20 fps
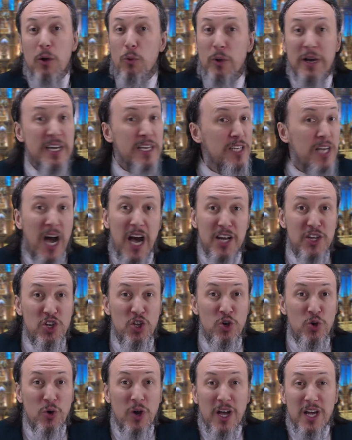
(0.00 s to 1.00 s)
What did God
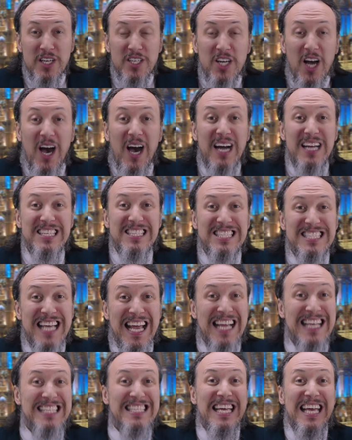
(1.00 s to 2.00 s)
do? God
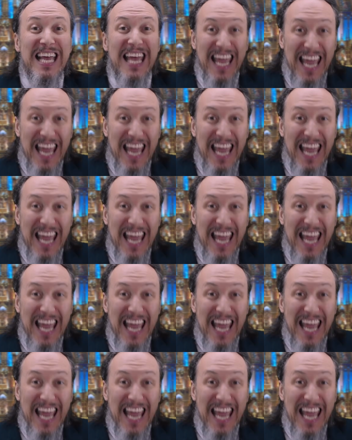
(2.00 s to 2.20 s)
sent